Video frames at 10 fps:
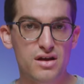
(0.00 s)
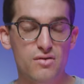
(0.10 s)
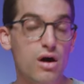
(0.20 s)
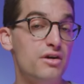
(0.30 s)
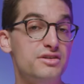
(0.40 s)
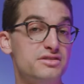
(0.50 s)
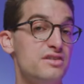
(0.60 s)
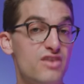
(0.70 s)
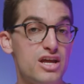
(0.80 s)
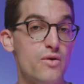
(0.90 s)
while
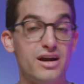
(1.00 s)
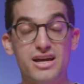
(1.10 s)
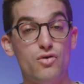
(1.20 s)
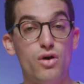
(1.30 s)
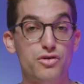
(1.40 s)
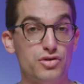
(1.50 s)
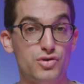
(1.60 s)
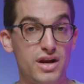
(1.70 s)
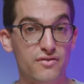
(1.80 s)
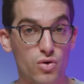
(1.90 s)
conducting video editing or other
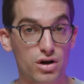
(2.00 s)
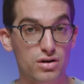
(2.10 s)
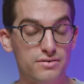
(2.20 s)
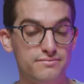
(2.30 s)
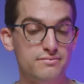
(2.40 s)
creative work.